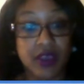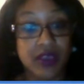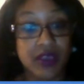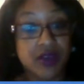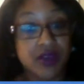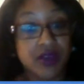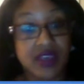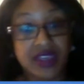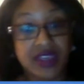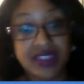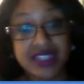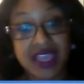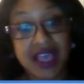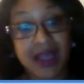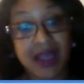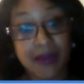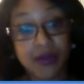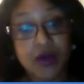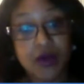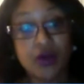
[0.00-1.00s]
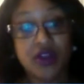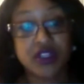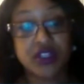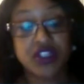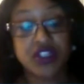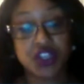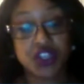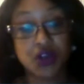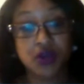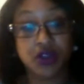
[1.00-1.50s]
You can't say, I'm going to
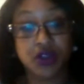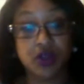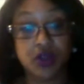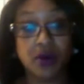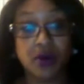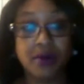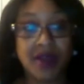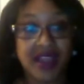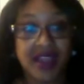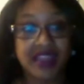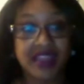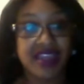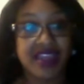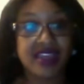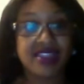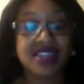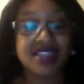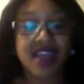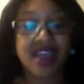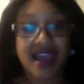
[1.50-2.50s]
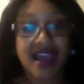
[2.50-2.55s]
show you. In my case,